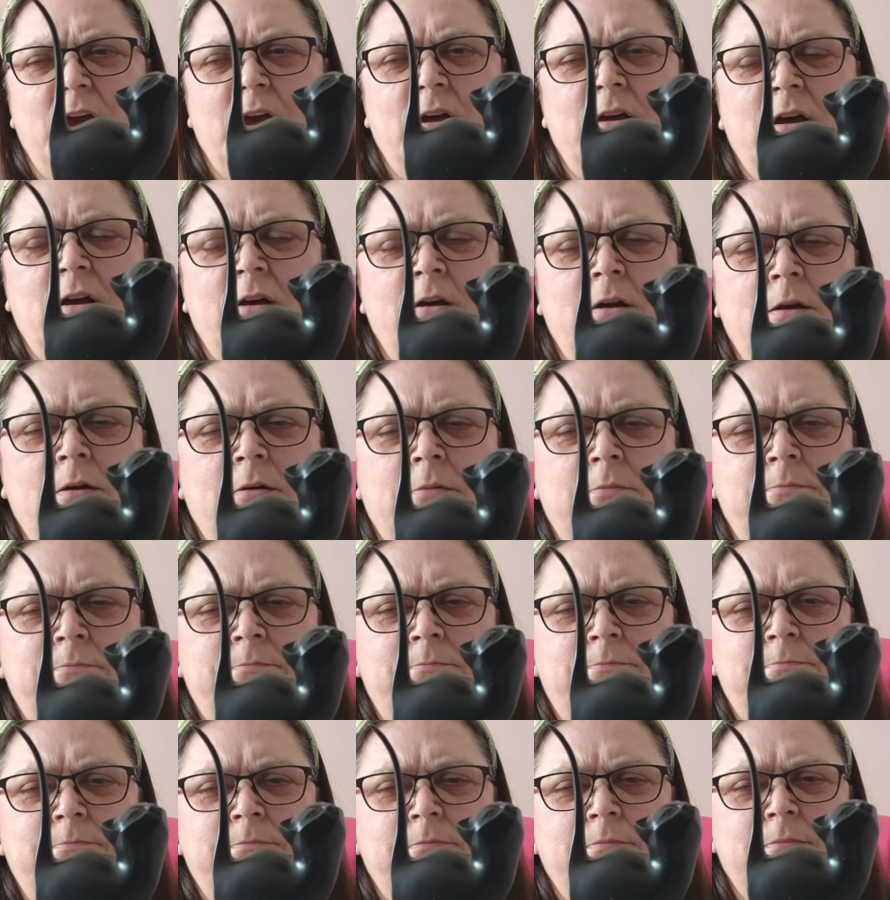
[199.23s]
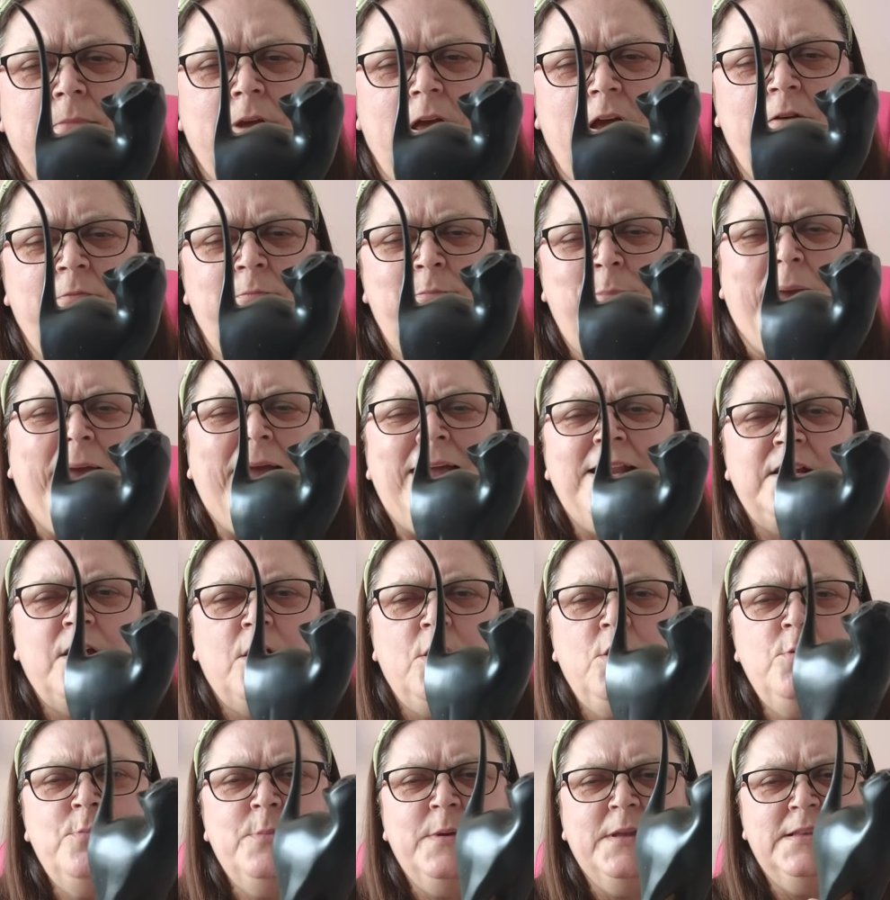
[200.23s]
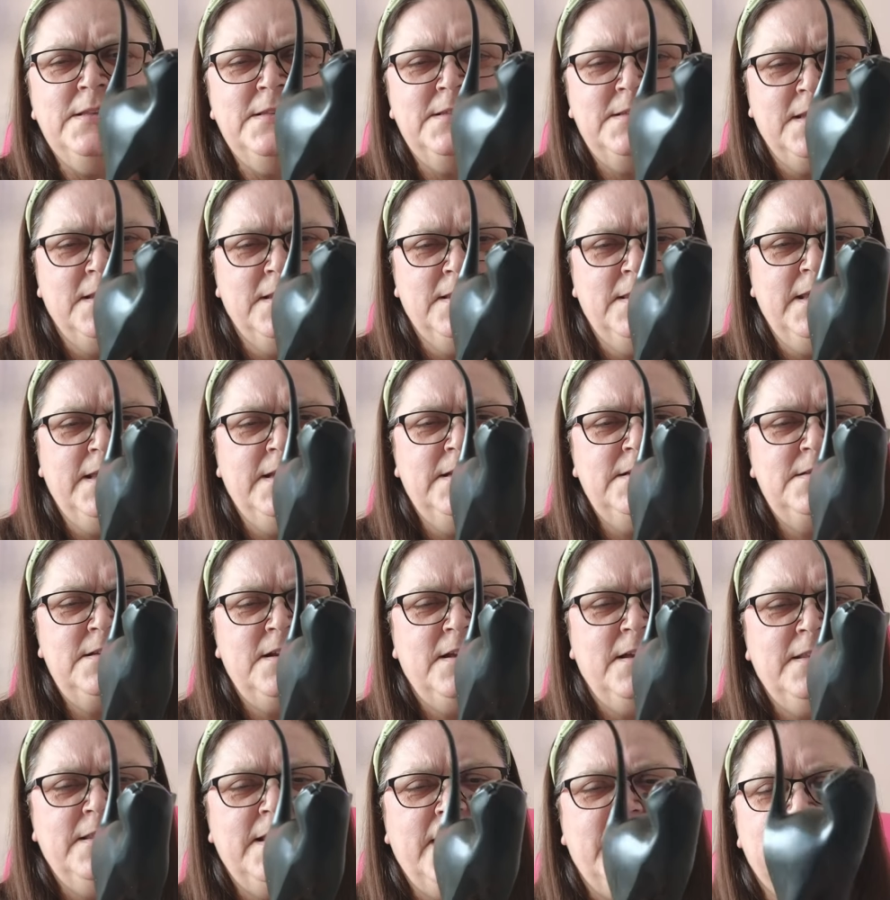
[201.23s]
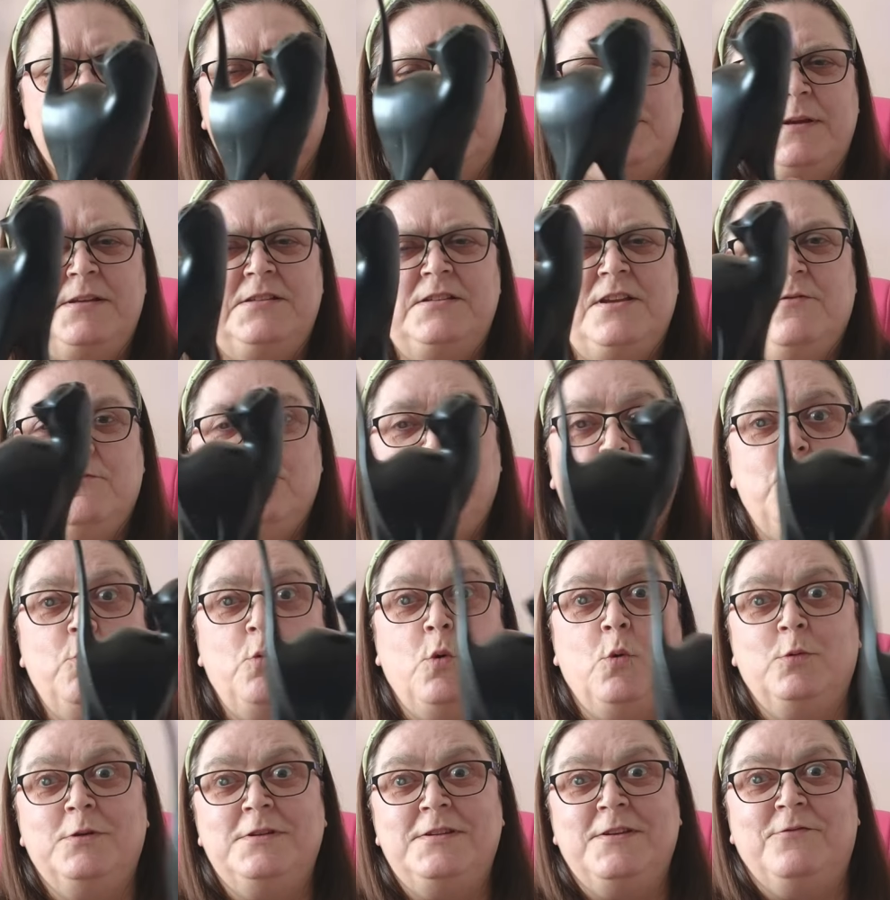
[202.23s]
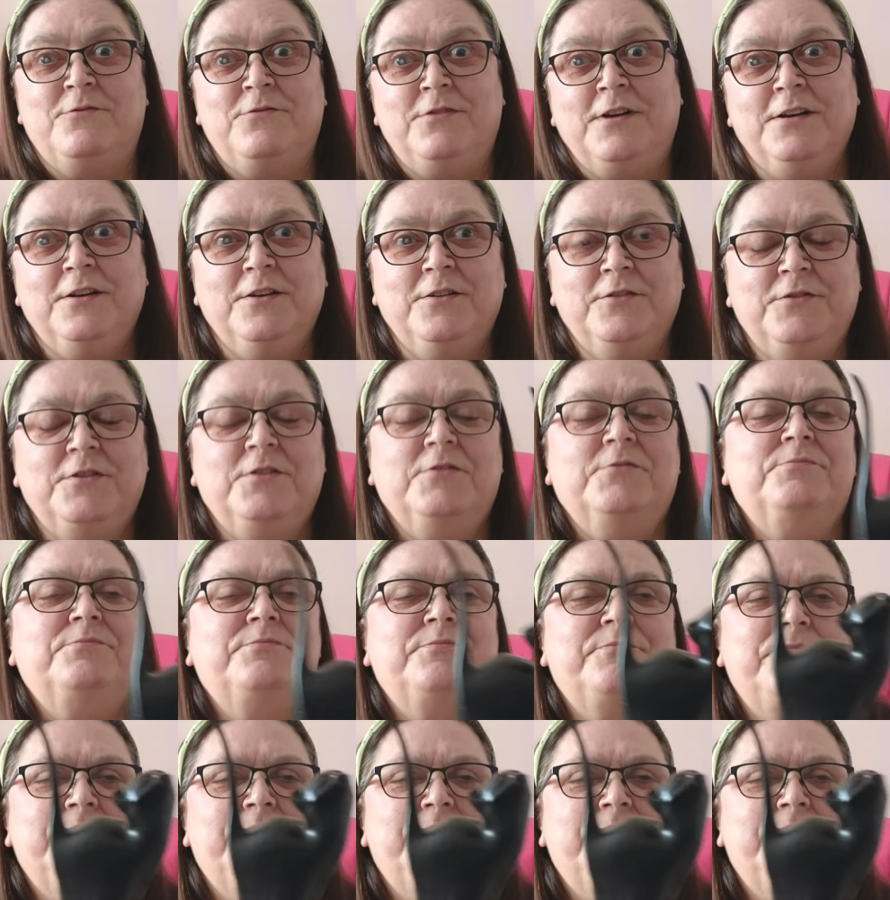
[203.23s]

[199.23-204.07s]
bad omens and things like that, especially if one walks in front of you.